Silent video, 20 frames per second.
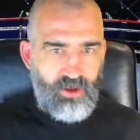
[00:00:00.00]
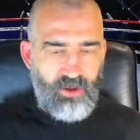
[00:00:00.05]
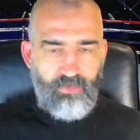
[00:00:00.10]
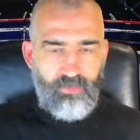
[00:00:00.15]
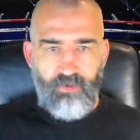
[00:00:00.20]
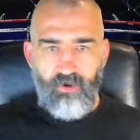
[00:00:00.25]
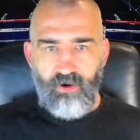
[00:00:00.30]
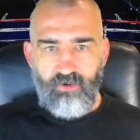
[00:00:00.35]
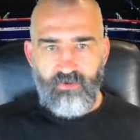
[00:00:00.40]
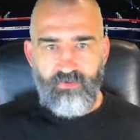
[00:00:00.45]

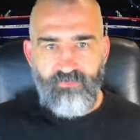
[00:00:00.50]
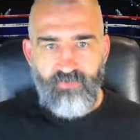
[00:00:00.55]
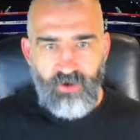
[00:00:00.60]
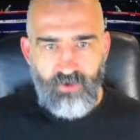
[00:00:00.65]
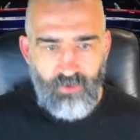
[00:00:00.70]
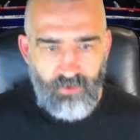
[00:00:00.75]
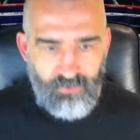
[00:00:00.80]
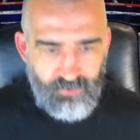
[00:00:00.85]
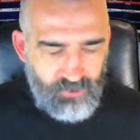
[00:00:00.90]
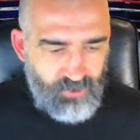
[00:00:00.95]

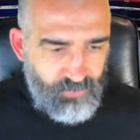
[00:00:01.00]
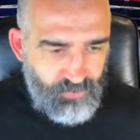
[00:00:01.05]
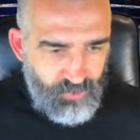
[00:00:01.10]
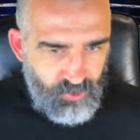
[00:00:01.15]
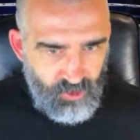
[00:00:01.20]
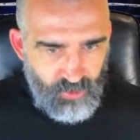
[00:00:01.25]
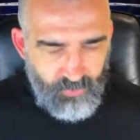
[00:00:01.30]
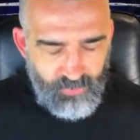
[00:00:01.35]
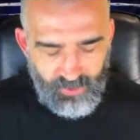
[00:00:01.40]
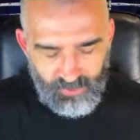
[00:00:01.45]
microphone on the
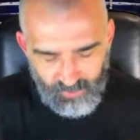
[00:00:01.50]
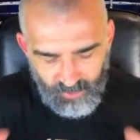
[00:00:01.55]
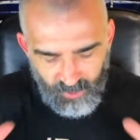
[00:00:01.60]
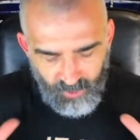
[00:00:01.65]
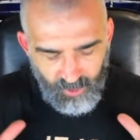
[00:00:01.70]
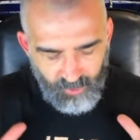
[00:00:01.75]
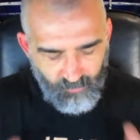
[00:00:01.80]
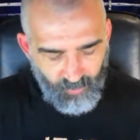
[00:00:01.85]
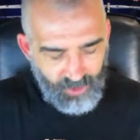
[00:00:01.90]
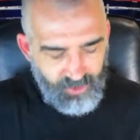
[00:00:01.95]
computer. But
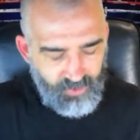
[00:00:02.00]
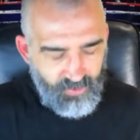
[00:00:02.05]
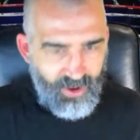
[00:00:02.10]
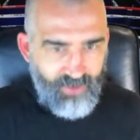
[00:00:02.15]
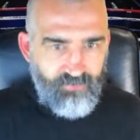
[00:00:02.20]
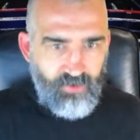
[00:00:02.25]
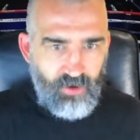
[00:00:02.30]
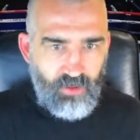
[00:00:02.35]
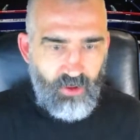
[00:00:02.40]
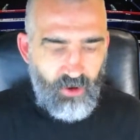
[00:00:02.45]
great to
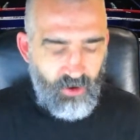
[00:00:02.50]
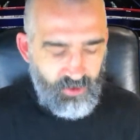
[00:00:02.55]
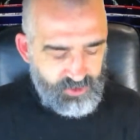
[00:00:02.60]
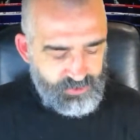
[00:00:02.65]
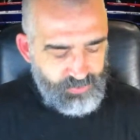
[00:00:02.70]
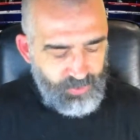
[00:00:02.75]
have you along.